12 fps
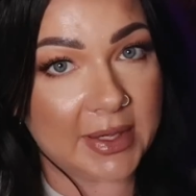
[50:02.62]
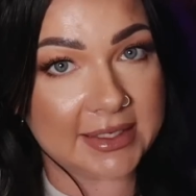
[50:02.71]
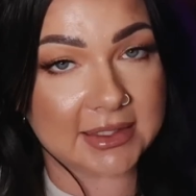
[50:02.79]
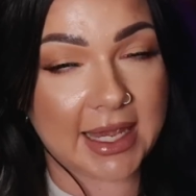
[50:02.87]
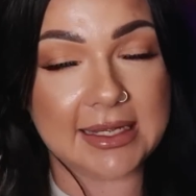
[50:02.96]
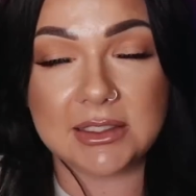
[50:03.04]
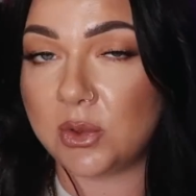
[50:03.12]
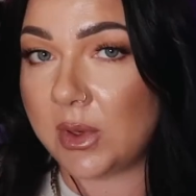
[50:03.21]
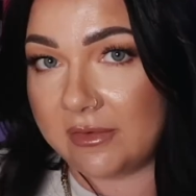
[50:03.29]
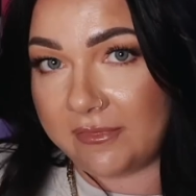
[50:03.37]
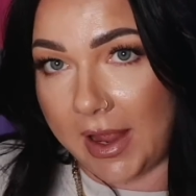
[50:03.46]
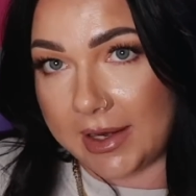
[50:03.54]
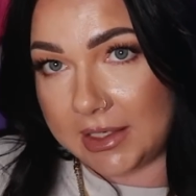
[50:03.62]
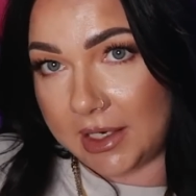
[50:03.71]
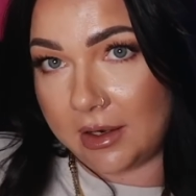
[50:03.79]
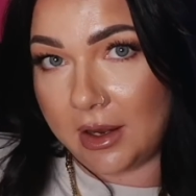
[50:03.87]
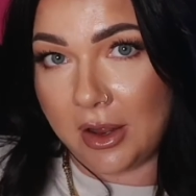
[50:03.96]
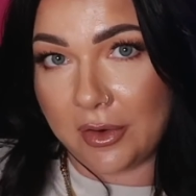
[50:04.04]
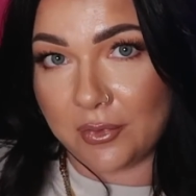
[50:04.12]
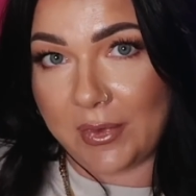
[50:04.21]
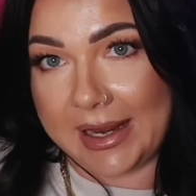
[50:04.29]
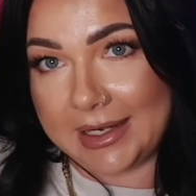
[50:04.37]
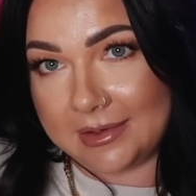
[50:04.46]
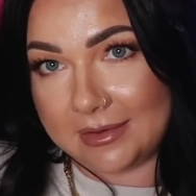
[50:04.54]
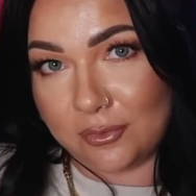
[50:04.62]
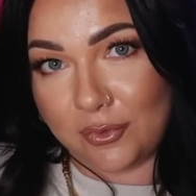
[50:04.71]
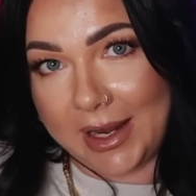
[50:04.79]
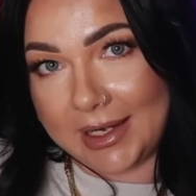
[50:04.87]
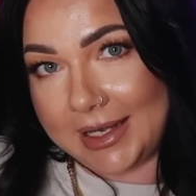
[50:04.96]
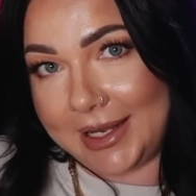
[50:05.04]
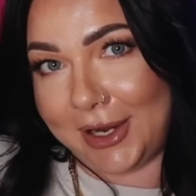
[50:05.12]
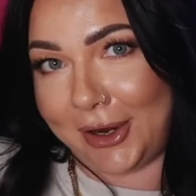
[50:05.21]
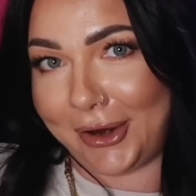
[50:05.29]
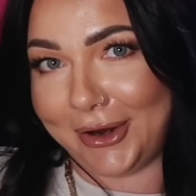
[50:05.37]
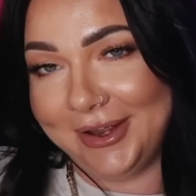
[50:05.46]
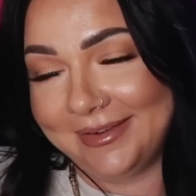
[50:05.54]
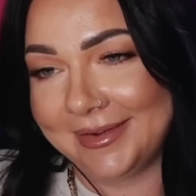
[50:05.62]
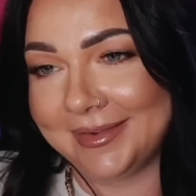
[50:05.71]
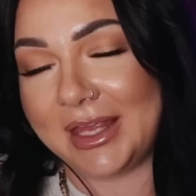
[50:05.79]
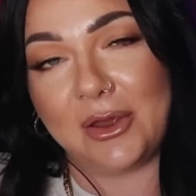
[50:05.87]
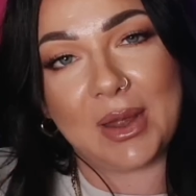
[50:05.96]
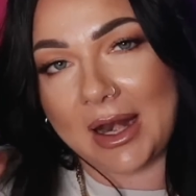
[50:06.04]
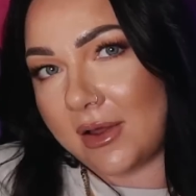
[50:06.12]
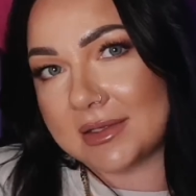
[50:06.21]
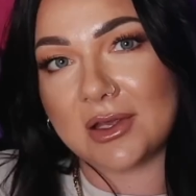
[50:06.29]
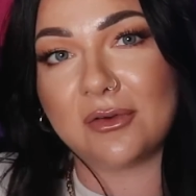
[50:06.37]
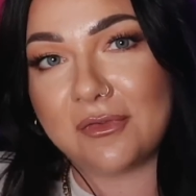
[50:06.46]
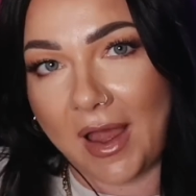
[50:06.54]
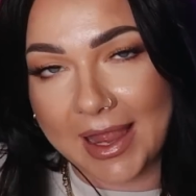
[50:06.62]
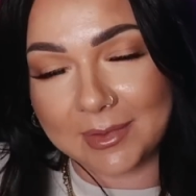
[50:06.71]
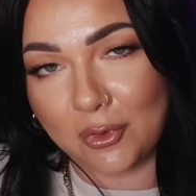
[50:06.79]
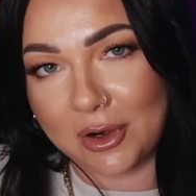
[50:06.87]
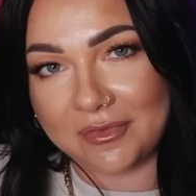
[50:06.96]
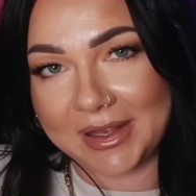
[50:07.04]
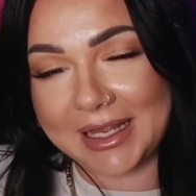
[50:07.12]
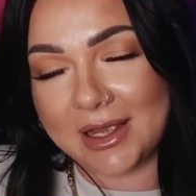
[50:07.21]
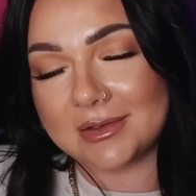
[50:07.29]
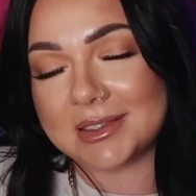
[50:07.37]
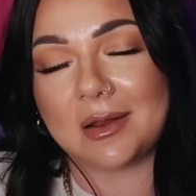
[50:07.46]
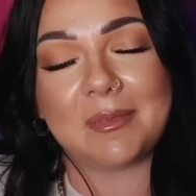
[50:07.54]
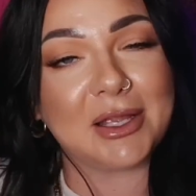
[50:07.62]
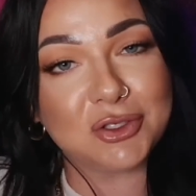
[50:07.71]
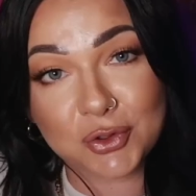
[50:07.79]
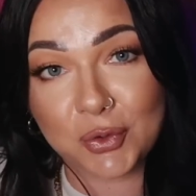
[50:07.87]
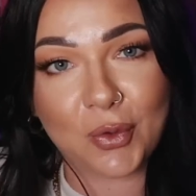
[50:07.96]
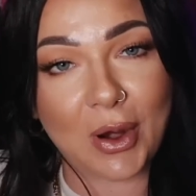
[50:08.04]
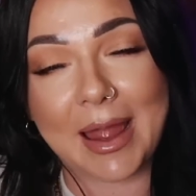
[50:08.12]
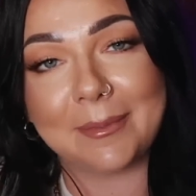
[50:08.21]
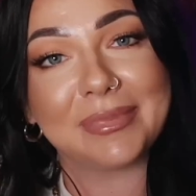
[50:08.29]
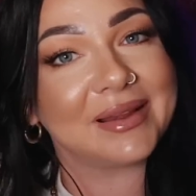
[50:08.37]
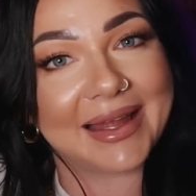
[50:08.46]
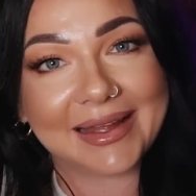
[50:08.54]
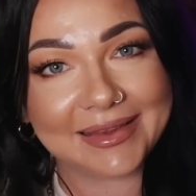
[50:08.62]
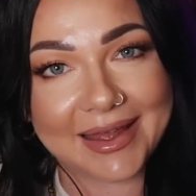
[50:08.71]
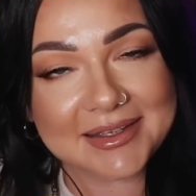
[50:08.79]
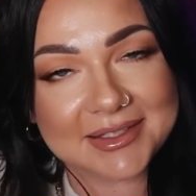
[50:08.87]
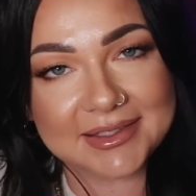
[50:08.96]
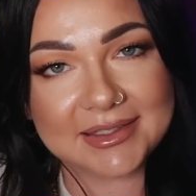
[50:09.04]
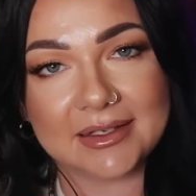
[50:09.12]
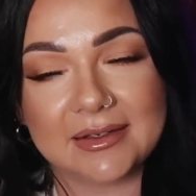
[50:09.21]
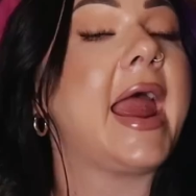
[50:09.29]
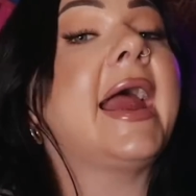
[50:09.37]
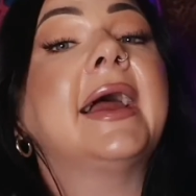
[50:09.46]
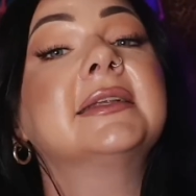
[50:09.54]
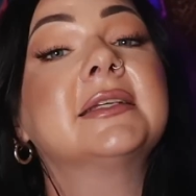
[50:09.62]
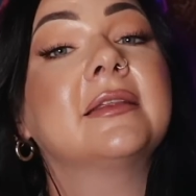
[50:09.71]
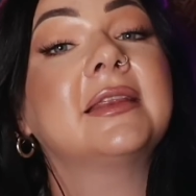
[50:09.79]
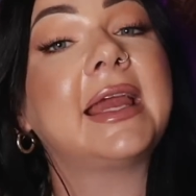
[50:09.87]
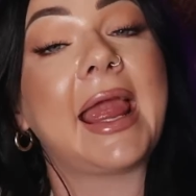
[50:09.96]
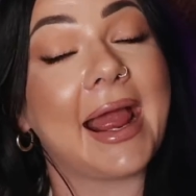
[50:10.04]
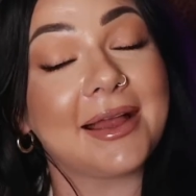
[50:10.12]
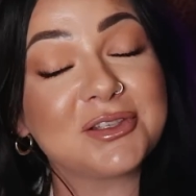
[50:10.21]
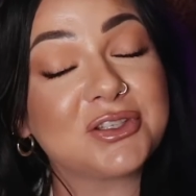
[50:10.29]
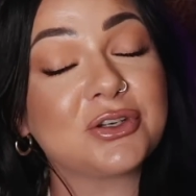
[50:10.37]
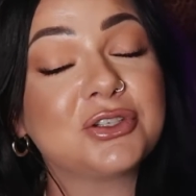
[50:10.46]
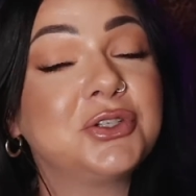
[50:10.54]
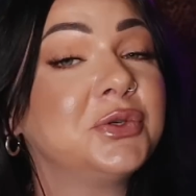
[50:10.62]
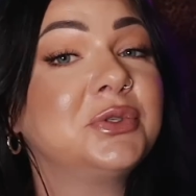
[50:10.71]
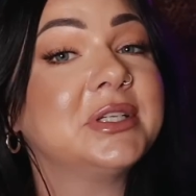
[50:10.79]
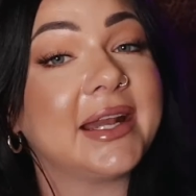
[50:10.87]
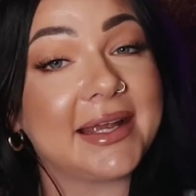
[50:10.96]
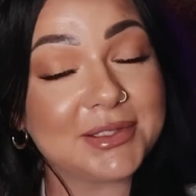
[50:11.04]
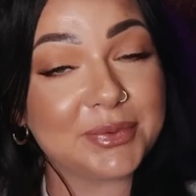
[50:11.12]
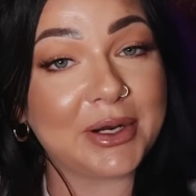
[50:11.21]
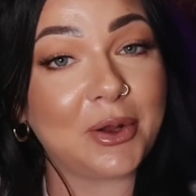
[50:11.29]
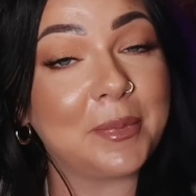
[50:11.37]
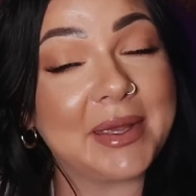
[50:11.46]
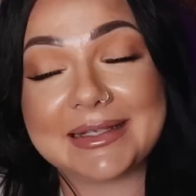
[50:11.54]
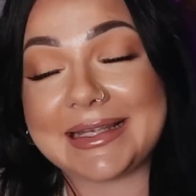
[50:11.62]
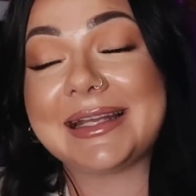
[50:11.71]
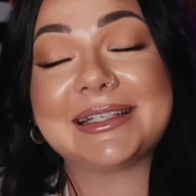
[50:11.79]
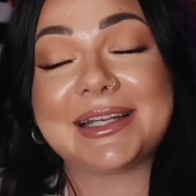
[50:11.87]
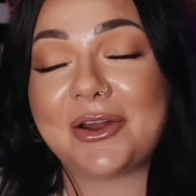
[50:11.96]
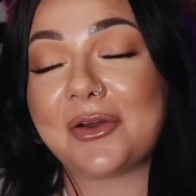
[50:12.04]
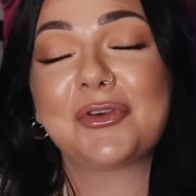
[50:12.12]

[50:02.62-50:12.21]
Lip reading: week's case, you can find it right here. You can also find more videos on my true crime playlist. And the answer to today's riddle, because I did not